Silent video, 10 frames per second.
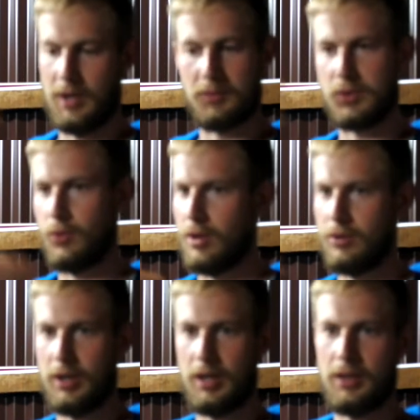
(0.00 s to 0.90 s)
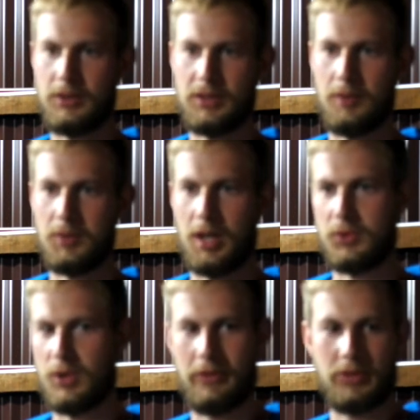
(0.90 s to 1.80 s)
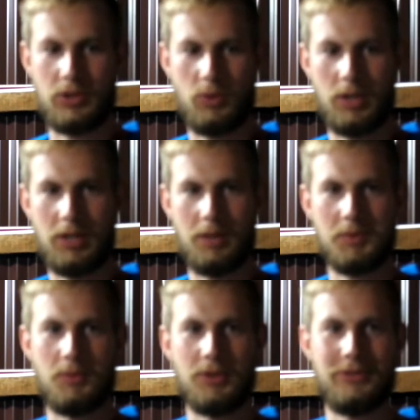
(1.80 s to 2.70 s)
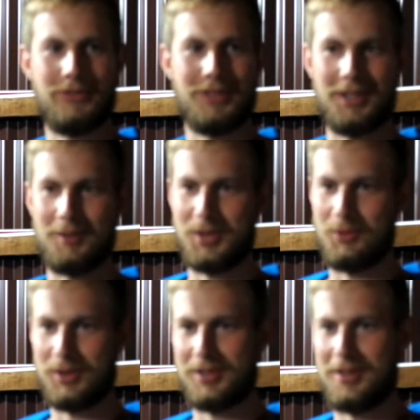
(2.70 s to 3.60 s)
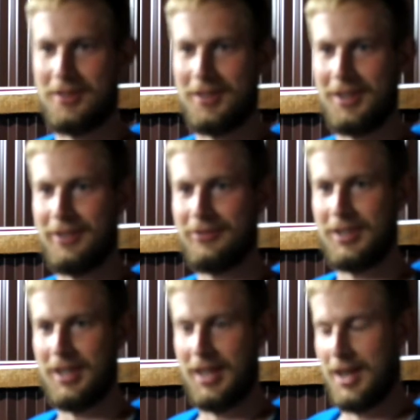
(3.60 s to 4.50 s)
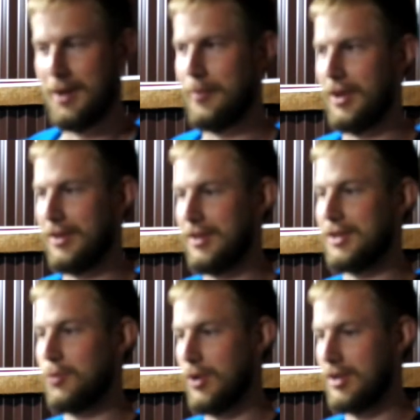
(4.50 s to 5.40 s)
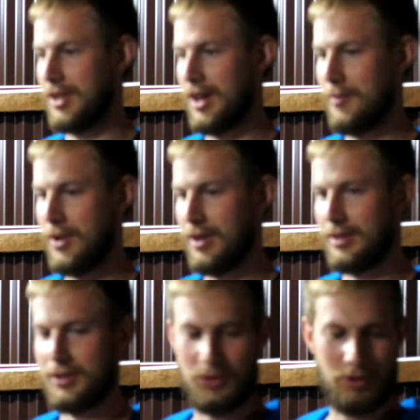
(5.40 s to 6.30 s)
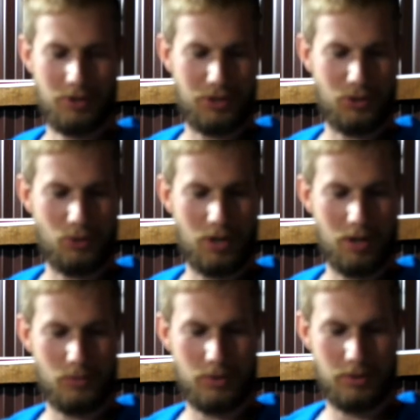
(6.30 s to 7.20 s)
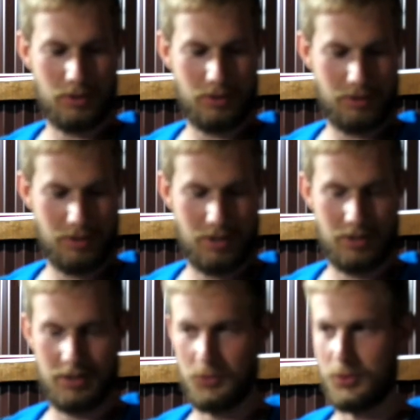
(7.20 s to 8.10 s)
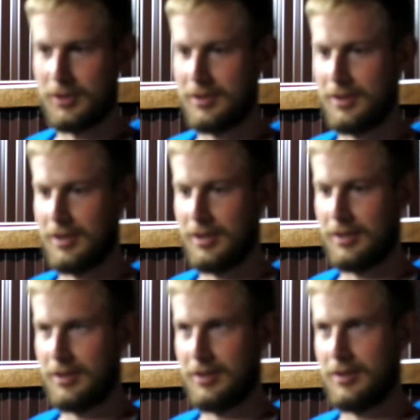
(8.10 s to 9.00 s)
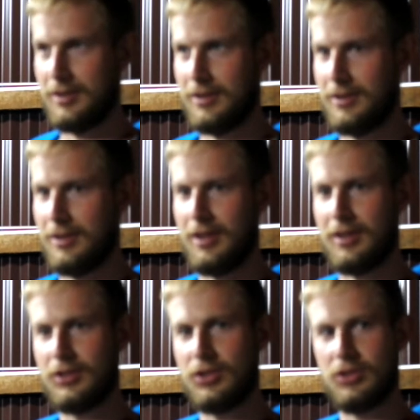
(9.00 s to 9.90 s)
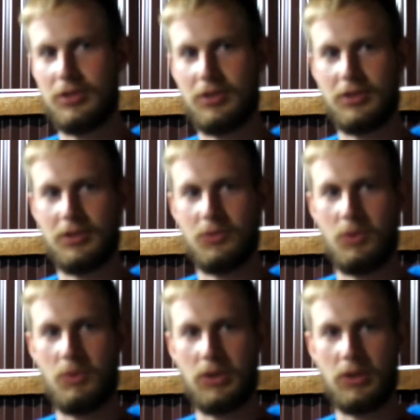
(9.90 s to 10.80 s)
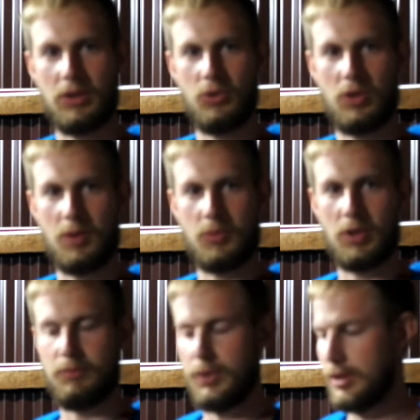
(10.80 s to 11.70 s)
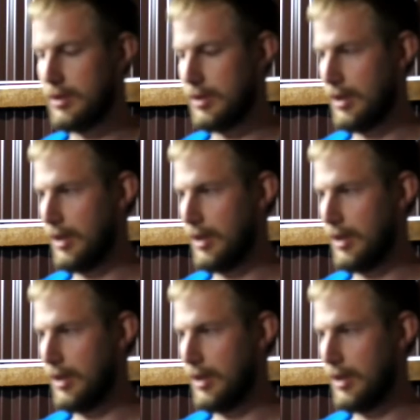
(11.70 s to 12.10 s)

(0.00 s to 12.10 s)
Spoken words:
I'm swallowing at the same time. So after 20 times, most of the times there was nothing left. But this one time, I took a cucumber. It was at lunch. We had the cucumber and beans.